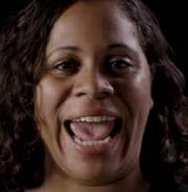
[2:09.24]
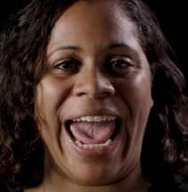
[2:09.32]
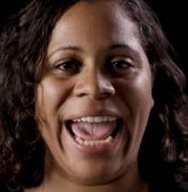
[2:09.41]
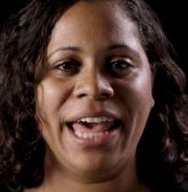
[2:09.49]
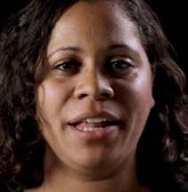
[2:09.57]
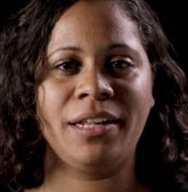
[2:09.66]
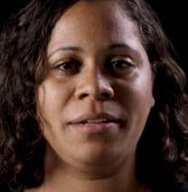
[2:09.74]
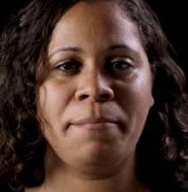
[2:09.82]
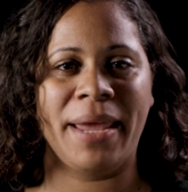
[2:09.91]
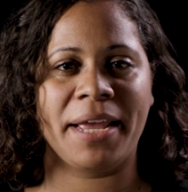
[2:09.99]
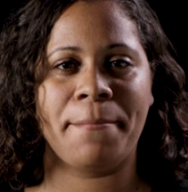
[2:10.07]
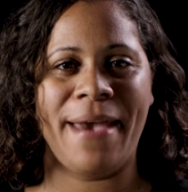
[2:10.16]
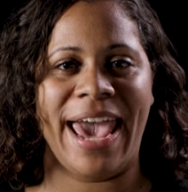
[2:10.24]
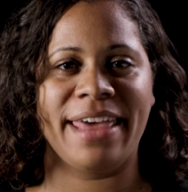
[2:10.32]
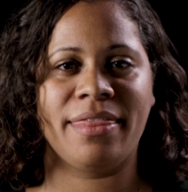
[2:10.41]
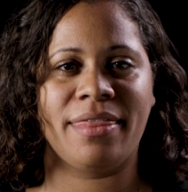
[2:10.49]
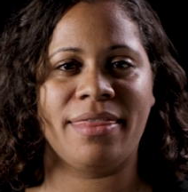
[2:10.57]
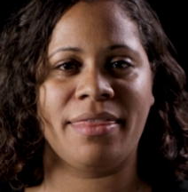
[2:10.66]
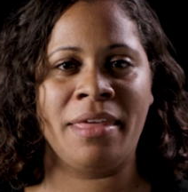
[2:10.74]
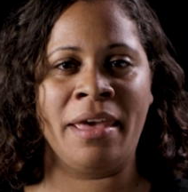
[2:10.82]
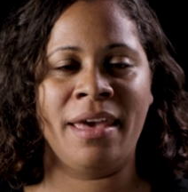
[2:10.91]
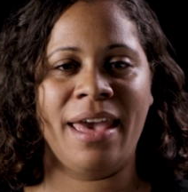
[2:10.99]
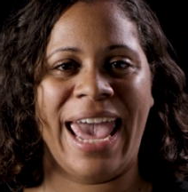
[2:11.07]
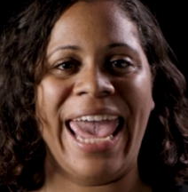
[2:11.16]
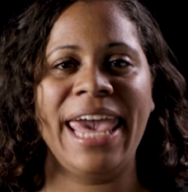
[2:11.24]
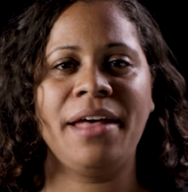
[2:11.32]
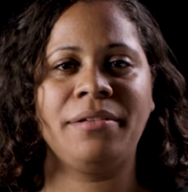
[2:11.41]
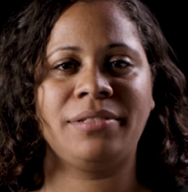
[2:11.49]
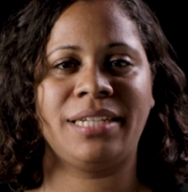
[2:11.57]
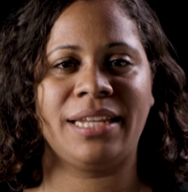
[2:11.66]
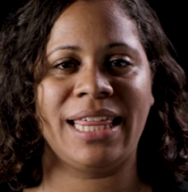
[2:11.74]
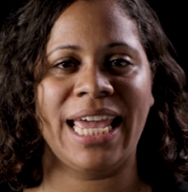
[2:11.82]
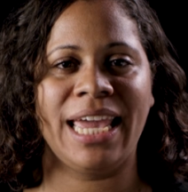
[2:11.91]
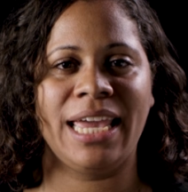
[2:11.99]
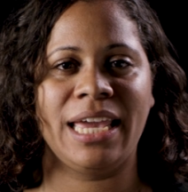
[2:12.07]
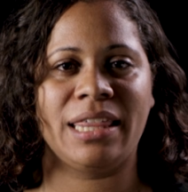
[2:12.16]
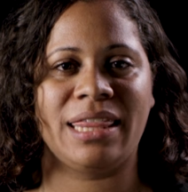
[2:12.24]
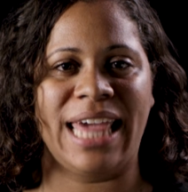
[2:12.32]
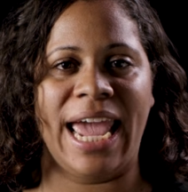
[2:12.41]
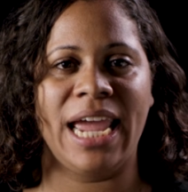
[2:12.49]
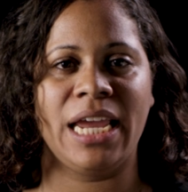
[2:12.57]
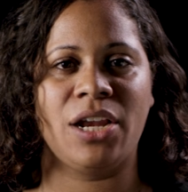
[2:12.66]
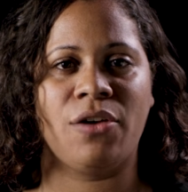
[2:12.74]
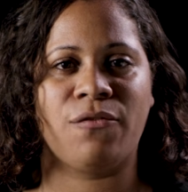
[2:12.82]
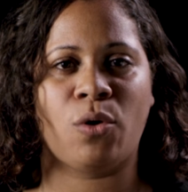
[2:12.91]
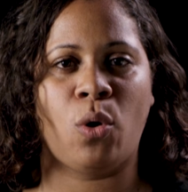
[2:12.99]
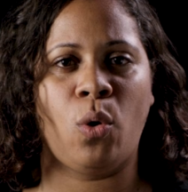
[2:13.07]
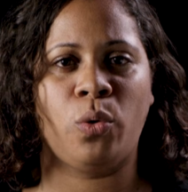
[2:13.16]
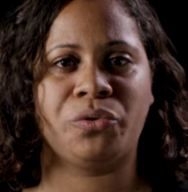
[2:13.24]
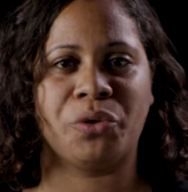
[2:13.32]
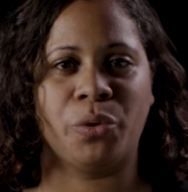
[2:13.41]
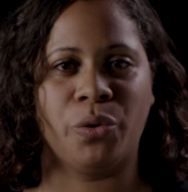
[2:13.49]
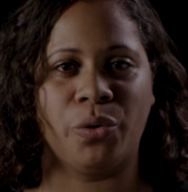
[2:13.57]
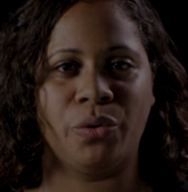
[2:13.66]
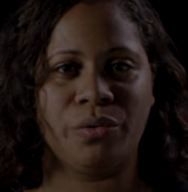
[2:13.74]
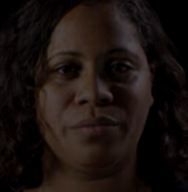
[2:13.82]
hail Macbeth, hail to thee, Thane of Cawdor.